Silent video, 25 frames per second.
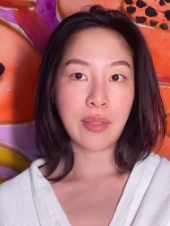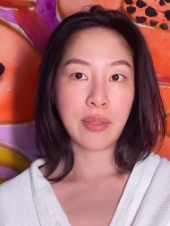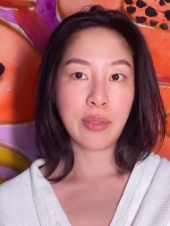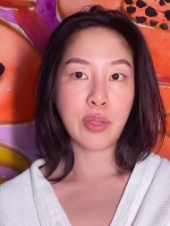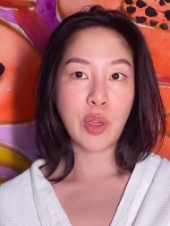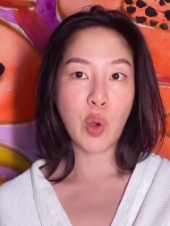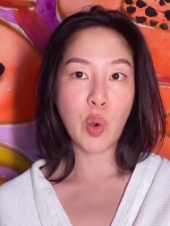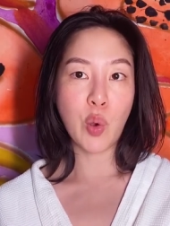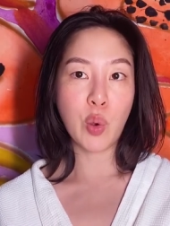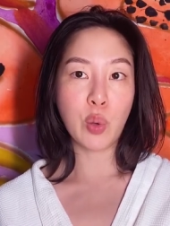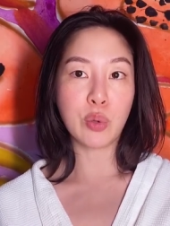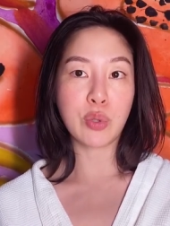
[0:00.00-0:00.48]

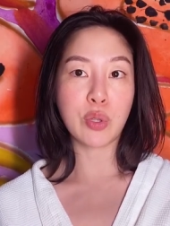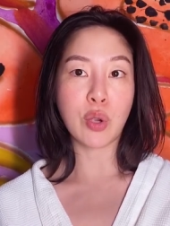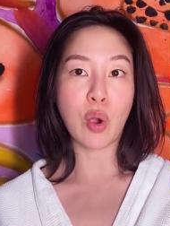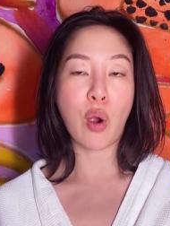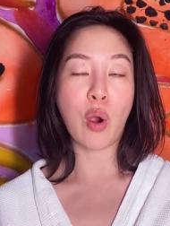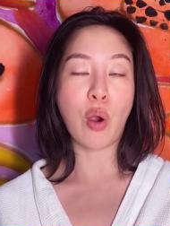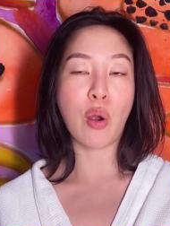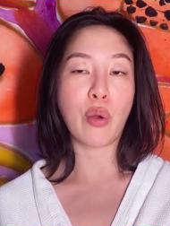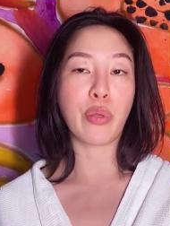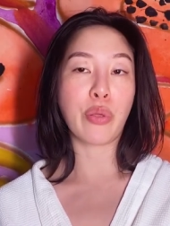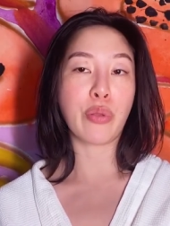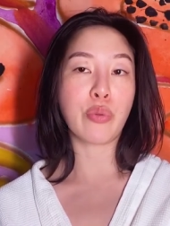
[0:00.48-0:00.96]
Those
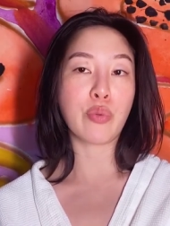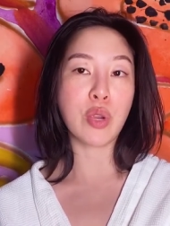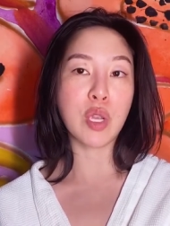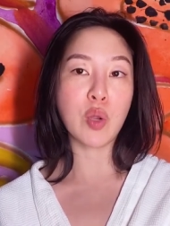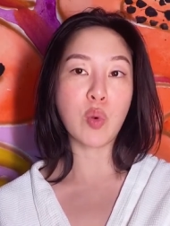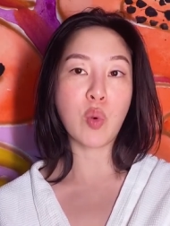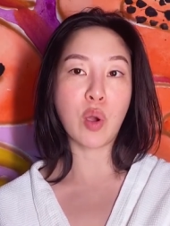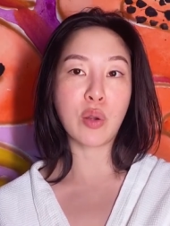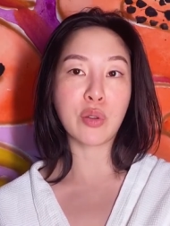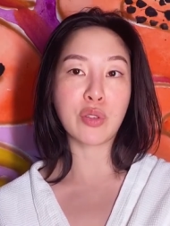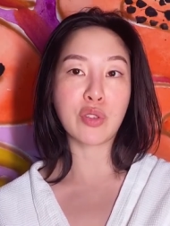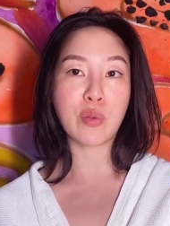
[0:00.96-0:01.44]
are
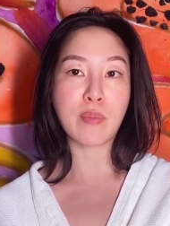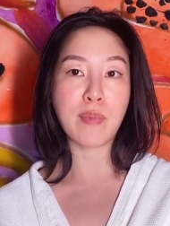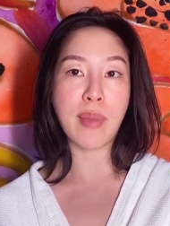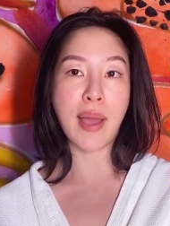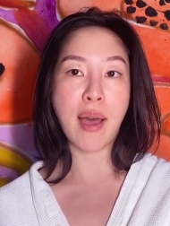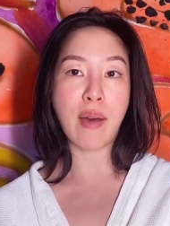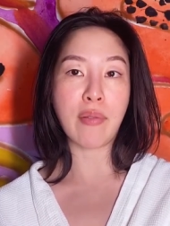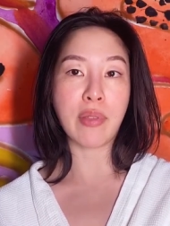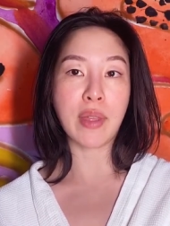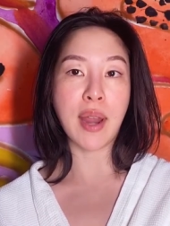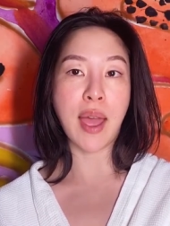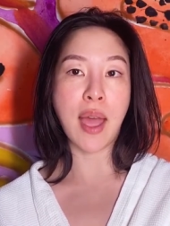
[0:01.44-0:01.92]
three quotes from
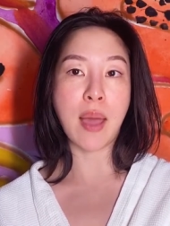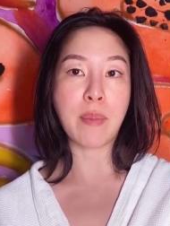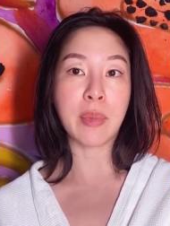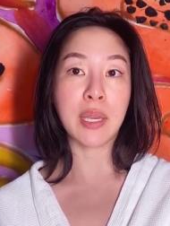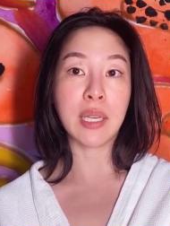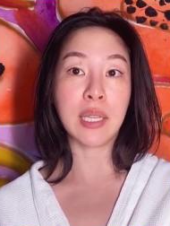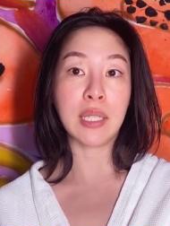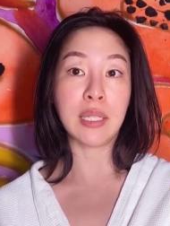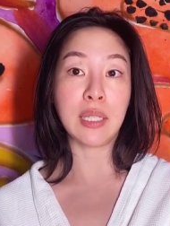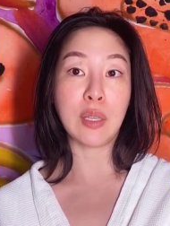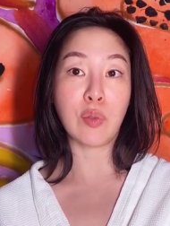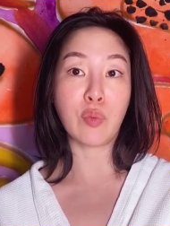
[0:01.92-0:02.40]
Mao that I'm
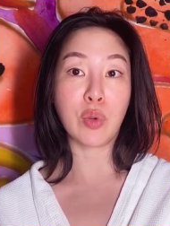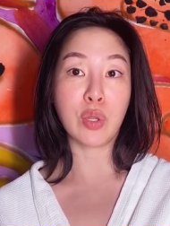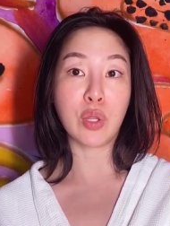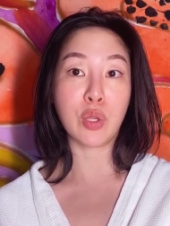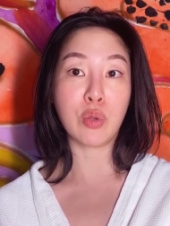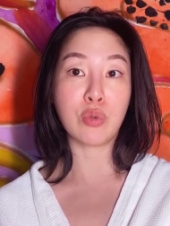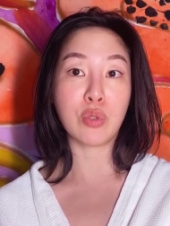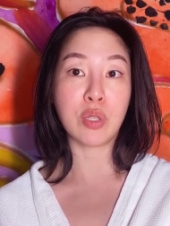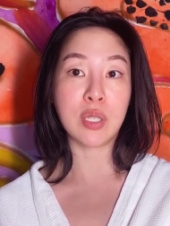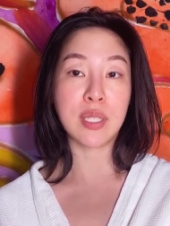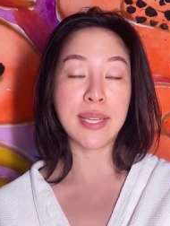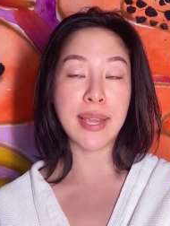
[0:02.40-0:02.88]
going to leave with
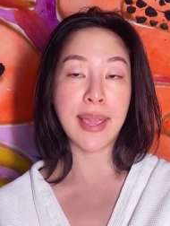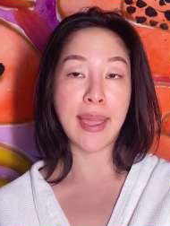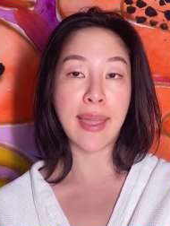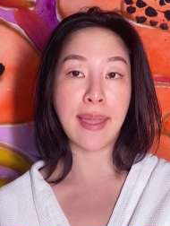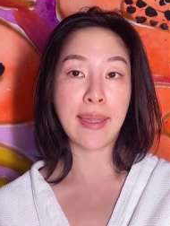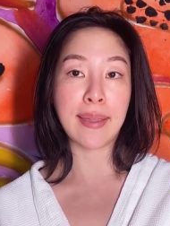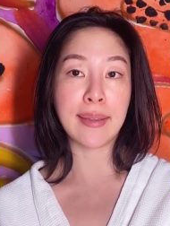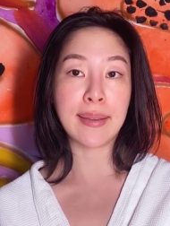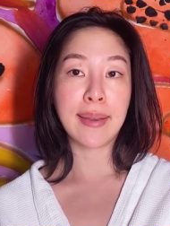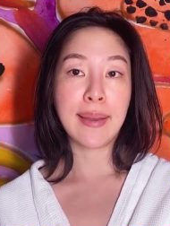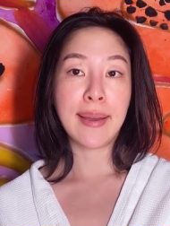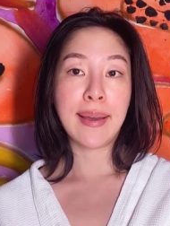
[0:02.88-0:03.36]
you
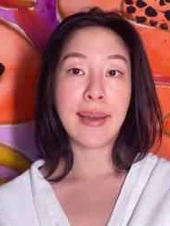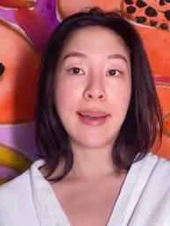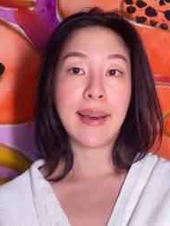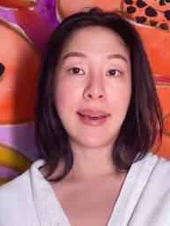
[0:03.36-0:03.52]
today.